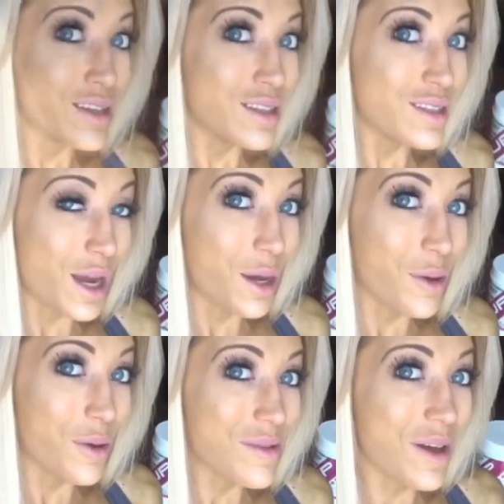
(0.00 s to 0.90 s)
So
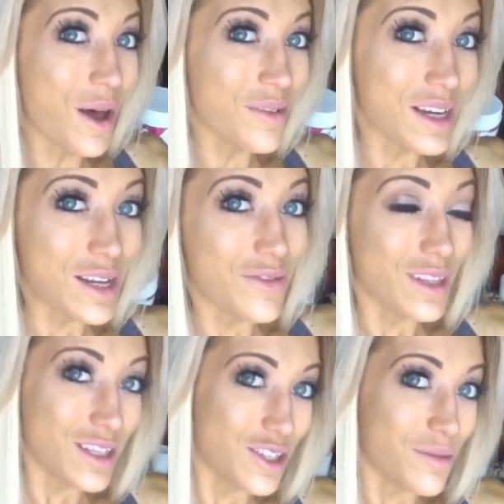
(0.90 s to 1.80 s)
I'm all ready for
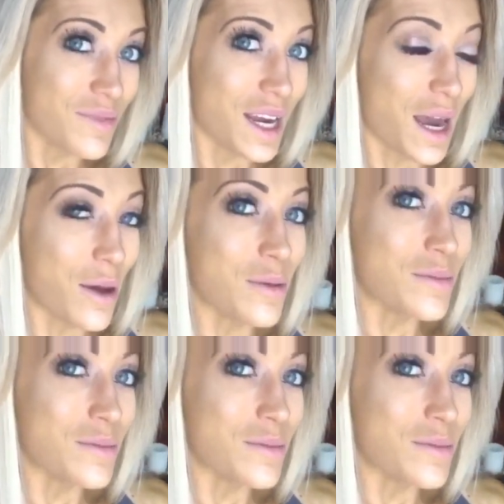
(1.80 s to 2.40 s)
the gym now.